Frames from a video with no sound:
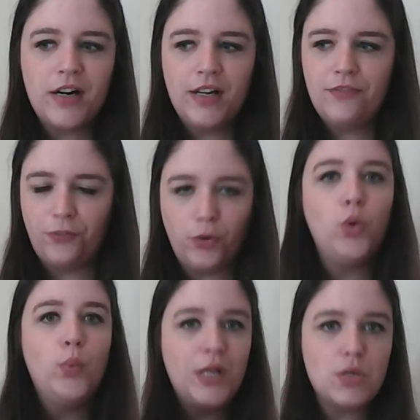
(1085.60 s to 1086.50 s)

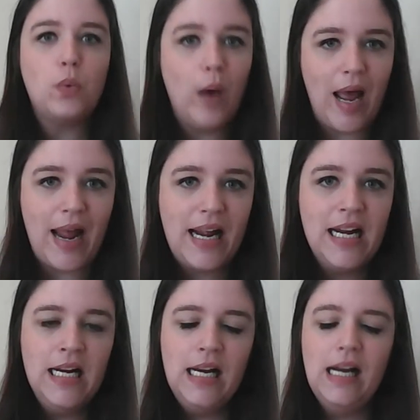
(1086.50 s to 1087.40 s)
fluent way.
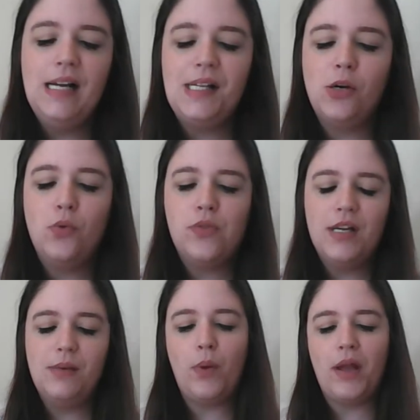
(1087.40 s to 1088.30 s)
And so
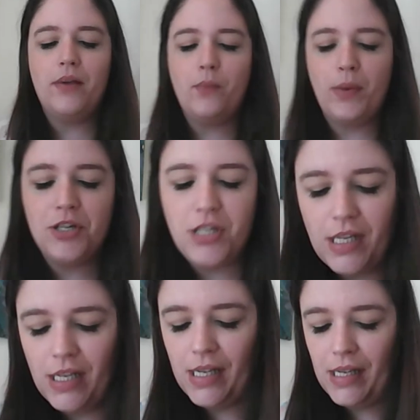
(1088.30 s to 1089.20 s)
the way in which
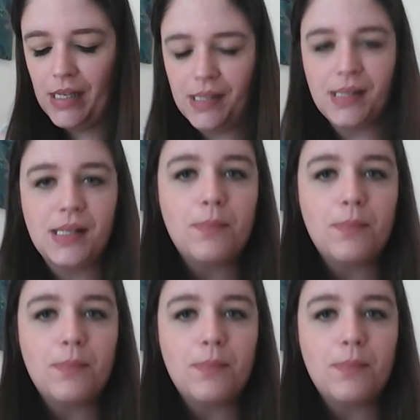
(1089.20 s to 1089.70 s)
he is